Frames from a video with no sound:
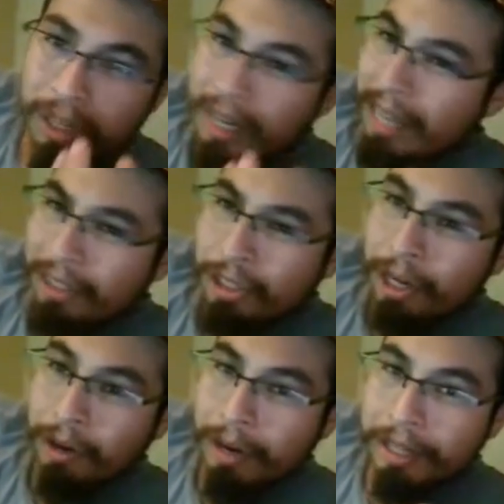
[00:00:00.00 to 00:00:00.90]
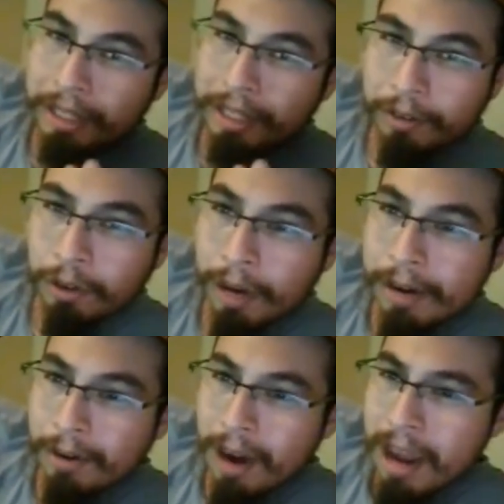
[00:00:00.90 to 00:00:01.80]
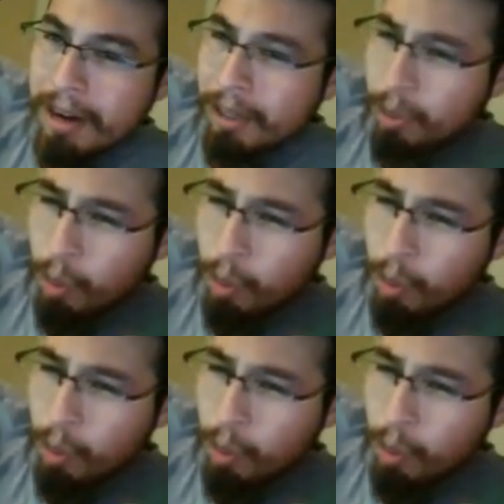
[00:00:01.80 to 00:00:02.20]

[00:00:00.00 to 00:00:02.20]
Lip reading: next generation of great writers,